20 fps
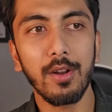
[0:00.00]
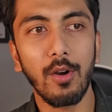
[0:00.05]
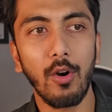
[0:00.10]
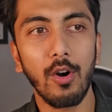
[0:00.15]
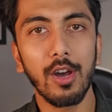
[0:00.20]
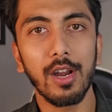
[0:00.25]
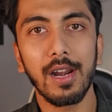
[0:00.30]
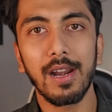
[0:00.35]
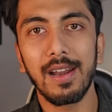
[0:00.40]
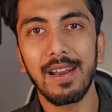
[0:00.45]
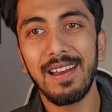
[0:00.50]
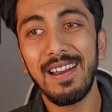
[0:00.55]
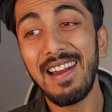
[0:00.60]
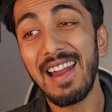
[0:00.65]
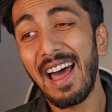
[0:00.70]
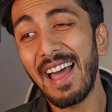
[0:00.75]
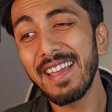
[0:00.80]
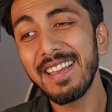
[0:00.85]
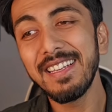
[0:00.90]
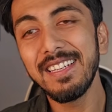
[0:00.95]
or
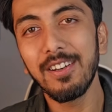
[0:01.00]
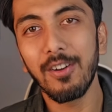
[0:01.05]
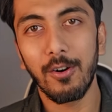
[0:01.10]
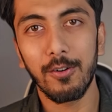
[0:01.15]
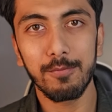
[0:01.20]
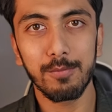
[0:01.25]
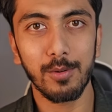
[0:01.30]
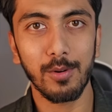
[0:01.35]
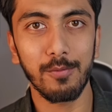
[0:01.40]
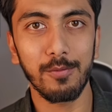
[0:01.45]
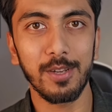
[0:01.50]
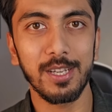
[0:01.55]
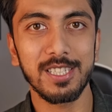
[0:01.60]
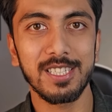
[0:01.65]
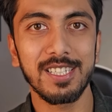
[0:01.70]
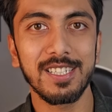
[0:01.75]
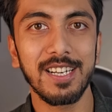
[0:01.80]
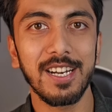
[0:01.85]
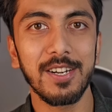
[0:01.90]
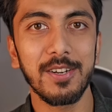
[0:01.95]
line of
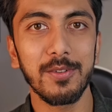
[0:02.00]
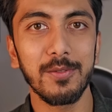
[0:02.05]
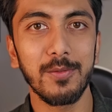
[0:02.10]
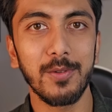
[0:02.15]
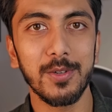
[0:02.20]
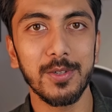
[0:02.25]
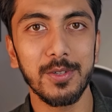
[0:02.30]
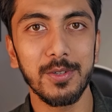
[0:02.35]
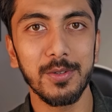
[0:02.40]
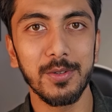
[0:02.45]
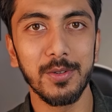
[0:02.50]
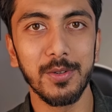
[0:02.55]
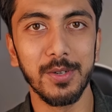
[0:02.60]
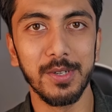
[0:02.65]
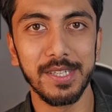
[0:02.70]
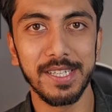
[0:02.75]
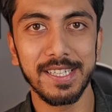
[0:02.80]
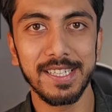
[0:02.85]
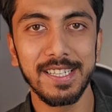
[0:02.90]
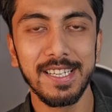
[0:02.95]
profession that you want to go
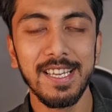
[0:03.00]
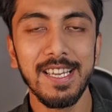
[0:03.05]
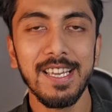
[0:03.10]
in,